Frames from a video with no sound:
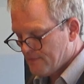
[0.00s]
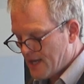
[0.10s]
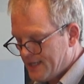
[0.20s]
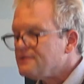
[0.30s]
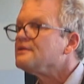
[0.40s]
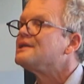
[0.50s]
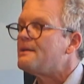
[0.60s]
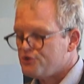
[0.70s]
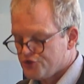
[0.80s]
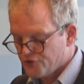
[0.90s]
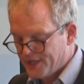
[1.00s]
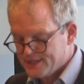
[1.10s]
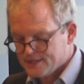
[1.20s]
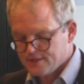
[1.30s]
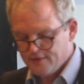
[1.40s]
And it
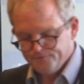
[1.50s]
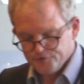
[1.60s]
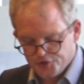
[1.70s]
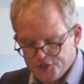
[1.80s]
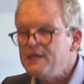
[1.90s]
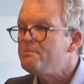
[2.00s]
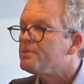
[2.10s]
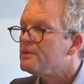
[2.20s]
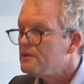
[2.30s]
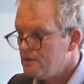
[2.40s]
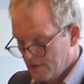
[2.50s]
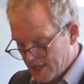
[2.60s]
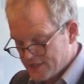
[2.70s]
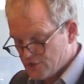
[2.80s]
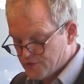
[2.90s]
demonstrates the deep
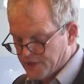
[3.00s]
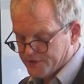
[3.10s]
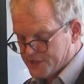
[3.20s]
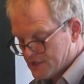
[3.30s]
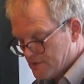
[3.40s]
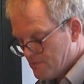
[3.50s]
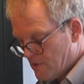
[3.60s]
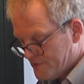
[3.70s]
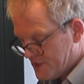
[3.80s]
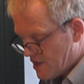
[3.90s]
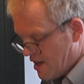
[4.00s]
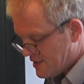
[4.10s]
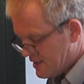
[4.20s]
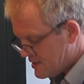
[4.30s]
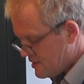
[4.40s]
esotericism of this
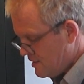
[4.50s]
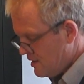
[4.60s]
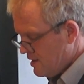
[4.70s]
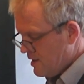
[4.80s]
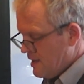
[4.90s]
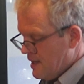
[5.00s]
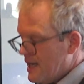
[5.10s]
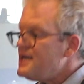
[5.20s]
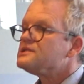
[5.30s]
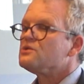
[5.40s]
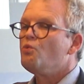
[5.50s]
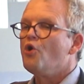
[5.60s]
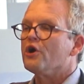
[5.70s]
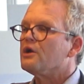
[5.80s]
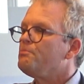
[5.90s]
artist. His
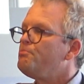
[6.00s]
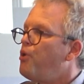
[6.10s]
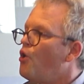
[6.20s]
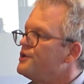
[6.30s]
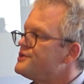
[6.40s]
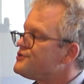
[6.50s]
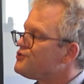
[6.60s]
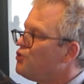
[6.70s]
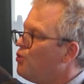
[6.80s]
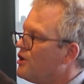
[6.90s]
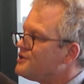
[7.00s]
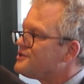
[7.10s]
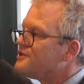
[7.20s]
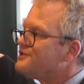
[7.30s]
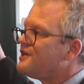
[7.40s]
work points towards
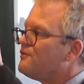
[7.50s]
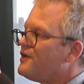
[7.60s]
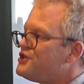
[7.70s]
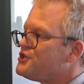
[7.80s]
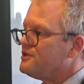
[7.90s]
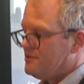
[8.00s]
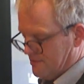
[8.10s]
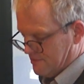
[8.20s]
salvation.